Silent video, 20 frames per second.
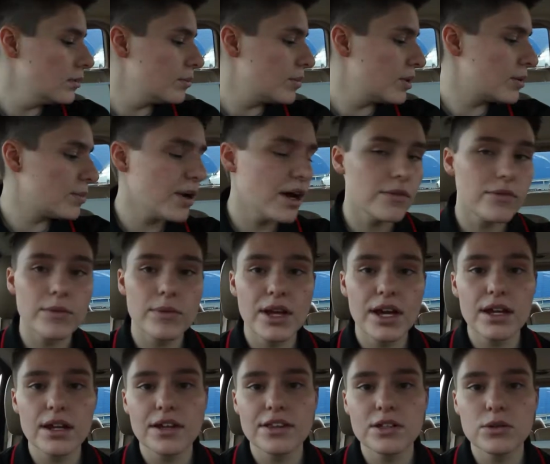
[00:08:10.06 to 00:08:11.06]
But apart from
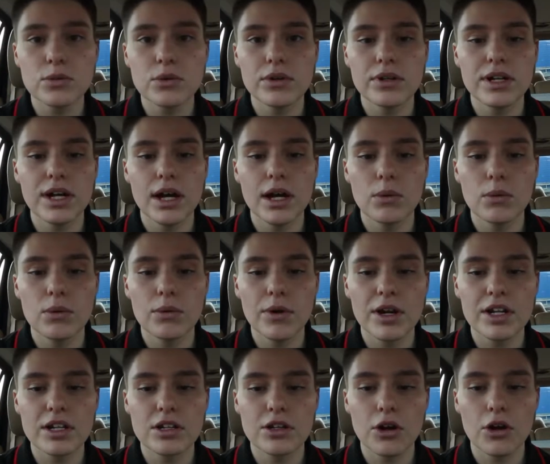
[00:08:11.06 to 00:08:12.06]
that, I think we're
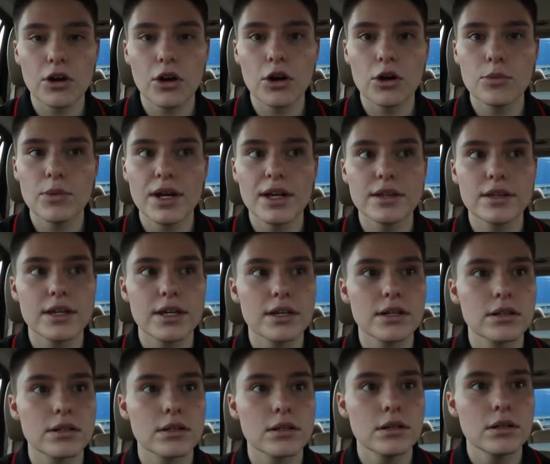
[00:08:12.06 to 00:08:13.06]
ready to go home and
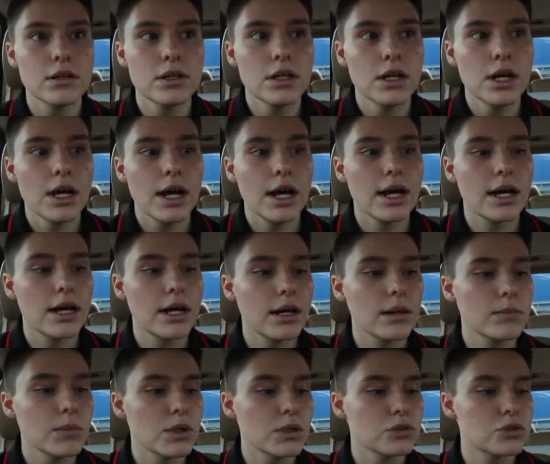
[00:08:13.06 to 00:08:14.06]
then
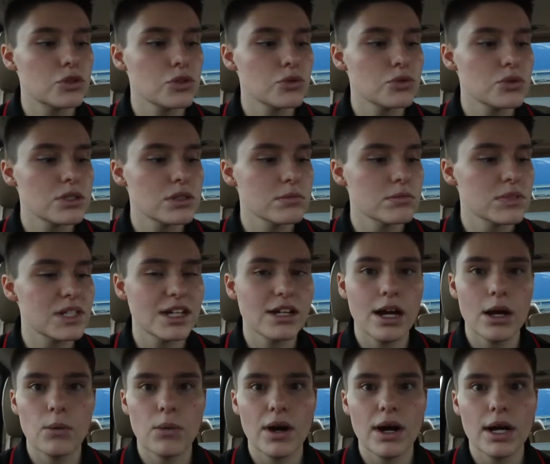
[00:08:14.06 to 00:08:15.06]
do some
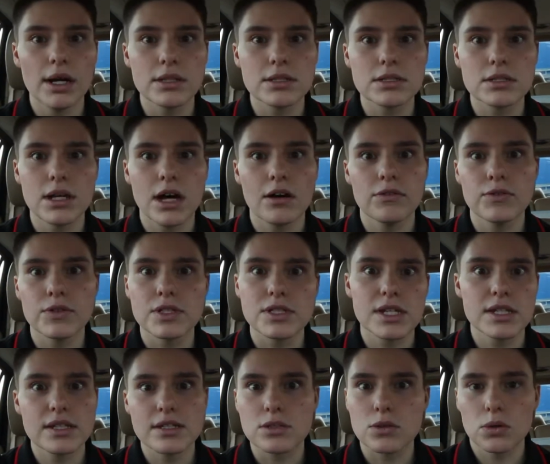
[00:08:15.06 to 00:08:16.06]
DIY stuff and
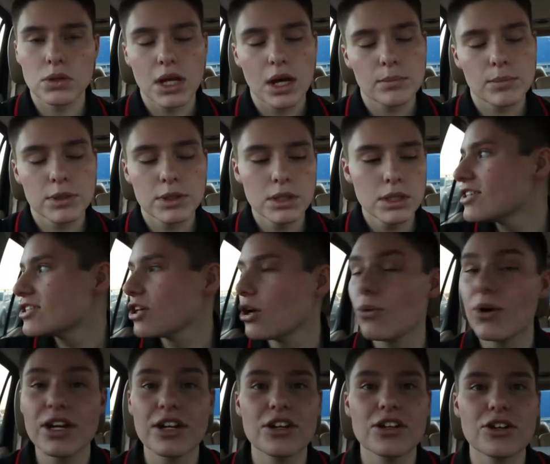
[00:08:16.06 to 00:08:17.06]
set this all up. So
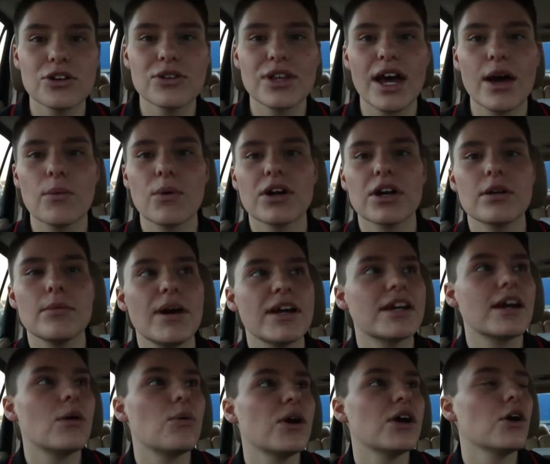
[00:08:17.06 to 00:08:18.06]
we're gonna do that. We're gonna
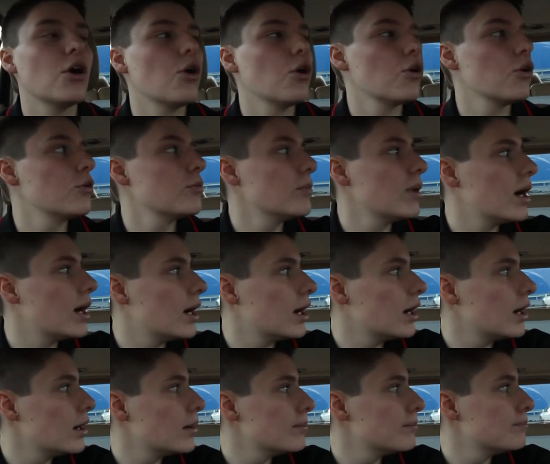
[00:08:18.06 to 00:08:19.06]
make our way home.
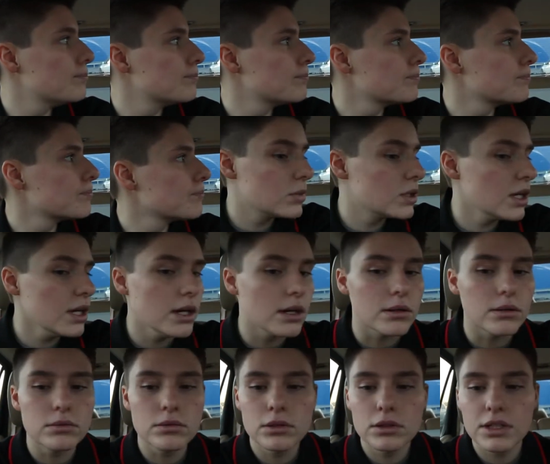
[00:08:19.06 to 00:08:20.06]
Yeah,
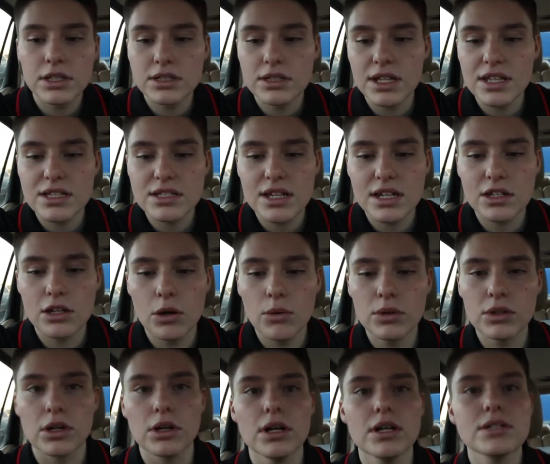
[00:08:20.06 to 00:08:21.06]
let's get
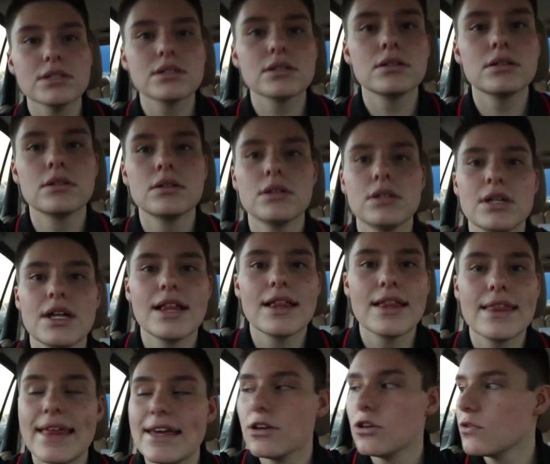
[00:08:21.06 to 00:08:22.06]
going, guys.
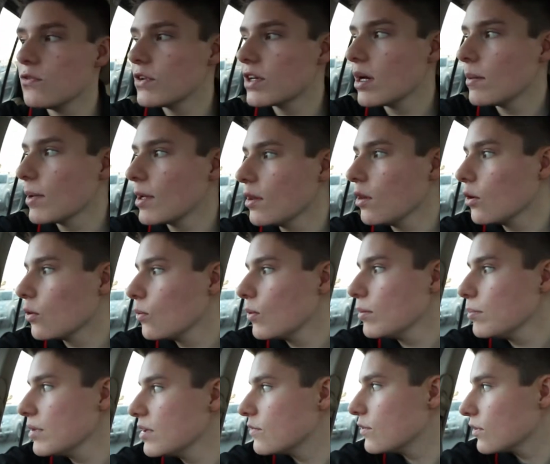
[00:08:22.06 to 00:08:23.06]
Thank you for coming along
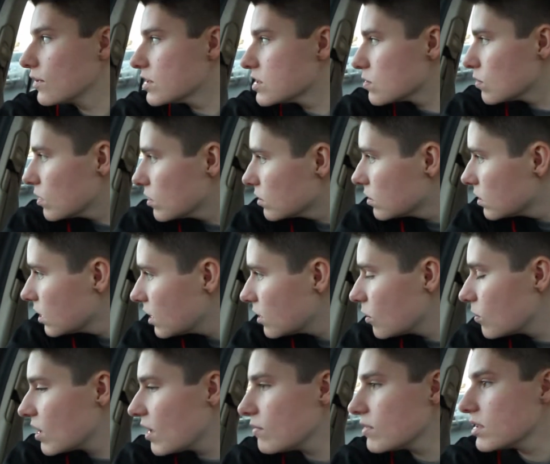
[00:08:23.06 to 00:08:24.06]
with me on this one. I
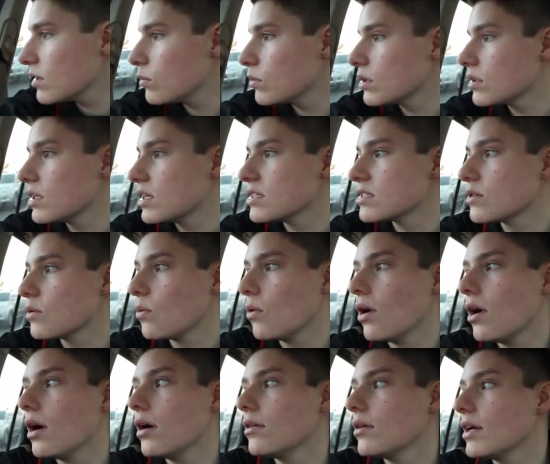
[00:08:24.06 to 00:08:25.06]
know we haven't done one of these in a
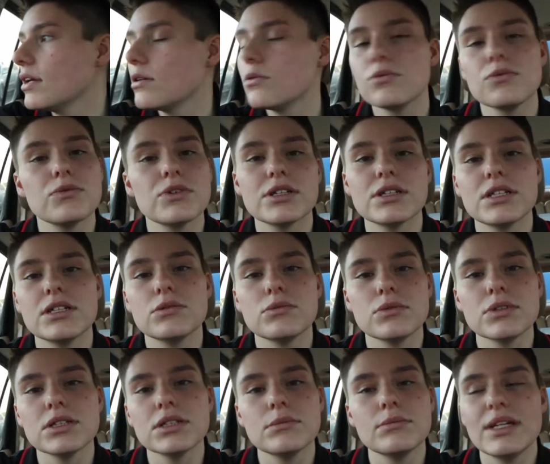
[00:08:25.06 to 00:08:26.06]
while, and it really,
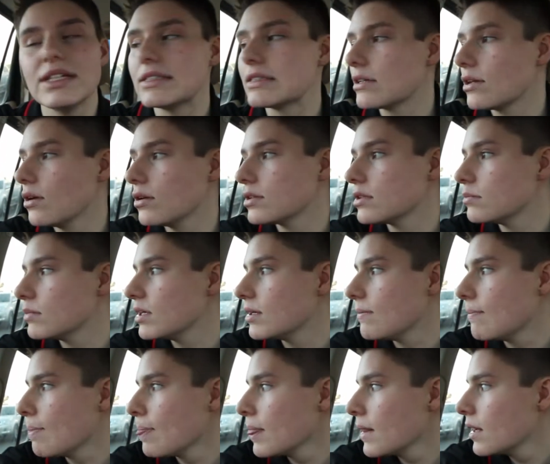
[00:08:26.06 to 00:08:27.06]
really means a lot to
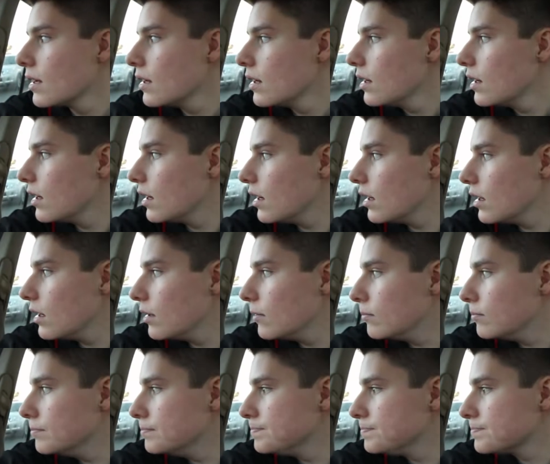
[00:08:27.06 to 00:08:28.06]
me.
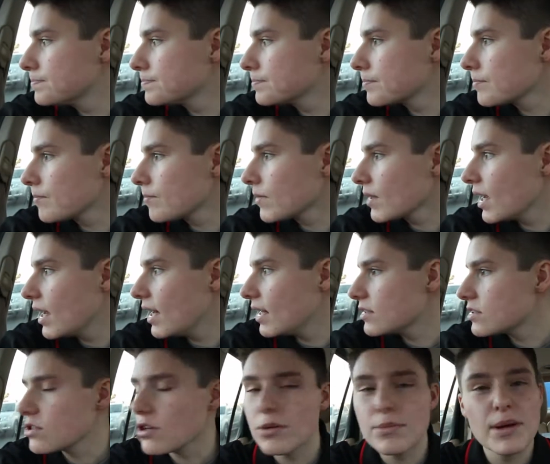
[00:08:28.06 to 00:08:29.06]

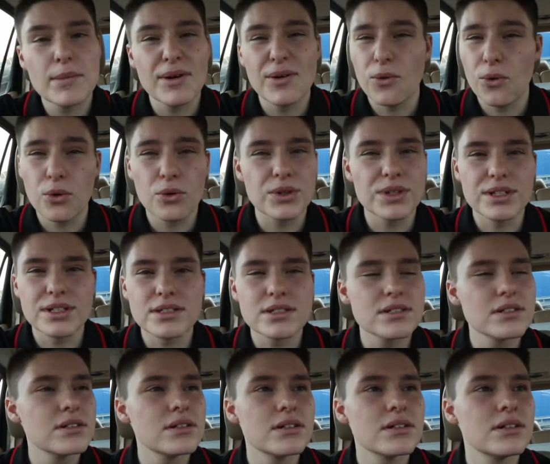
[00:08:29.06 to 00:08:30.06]
And sorry about my
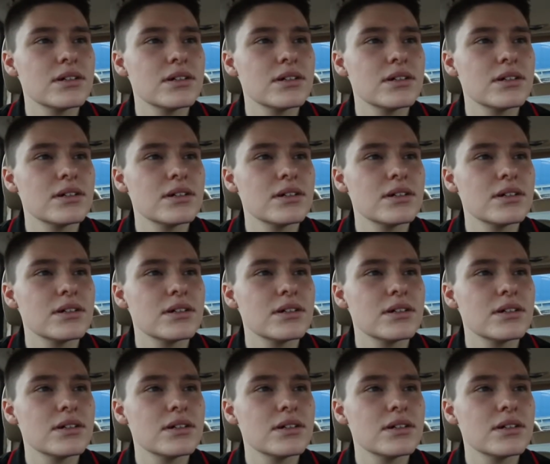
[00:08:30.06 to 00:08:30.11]
awkwardness.